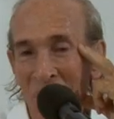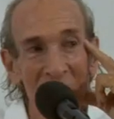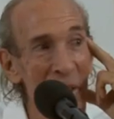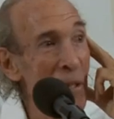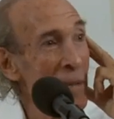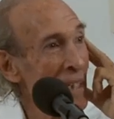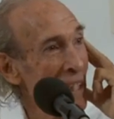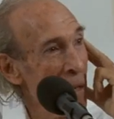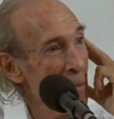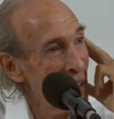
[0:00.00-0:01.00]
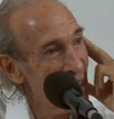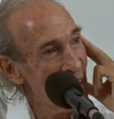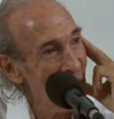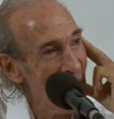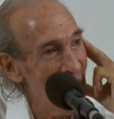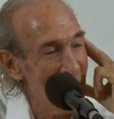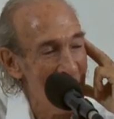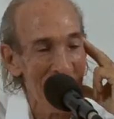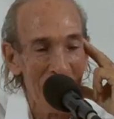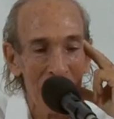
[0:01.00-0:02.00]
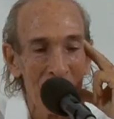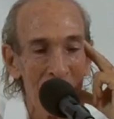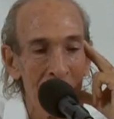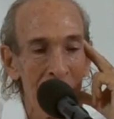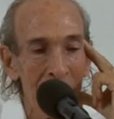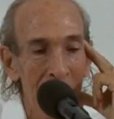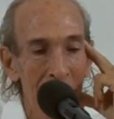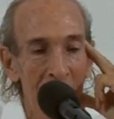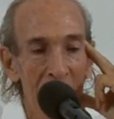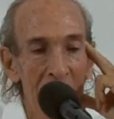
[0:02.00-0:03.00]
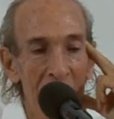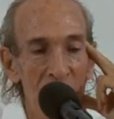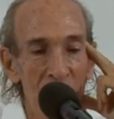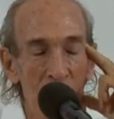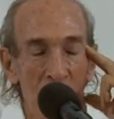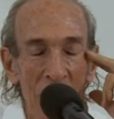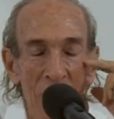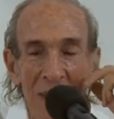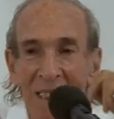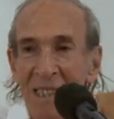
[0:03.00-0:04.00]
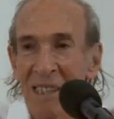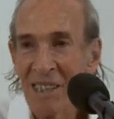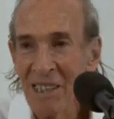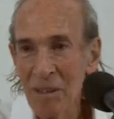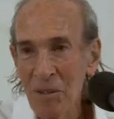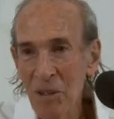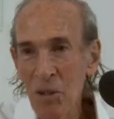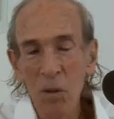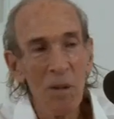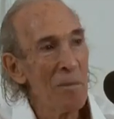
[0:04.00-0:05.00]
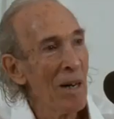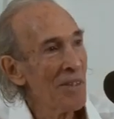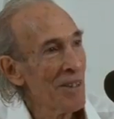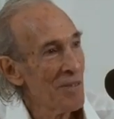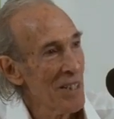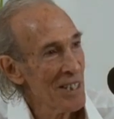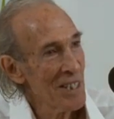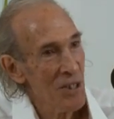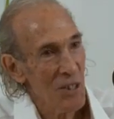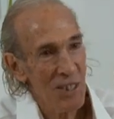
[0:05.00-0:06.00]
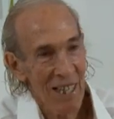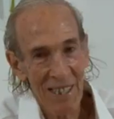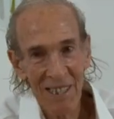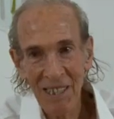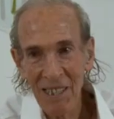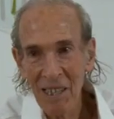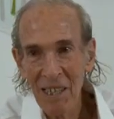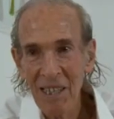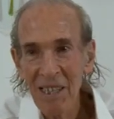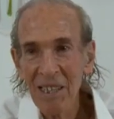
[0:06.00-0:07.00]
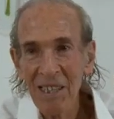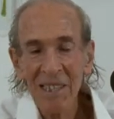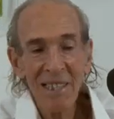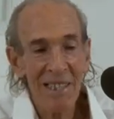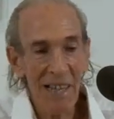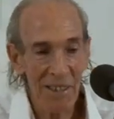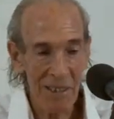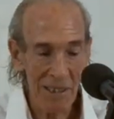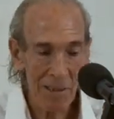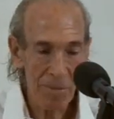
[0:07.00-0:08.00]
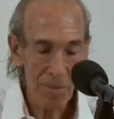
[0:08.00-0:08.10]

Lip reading: This was a name we did not have. So when we told the mother of this, she said, these are the,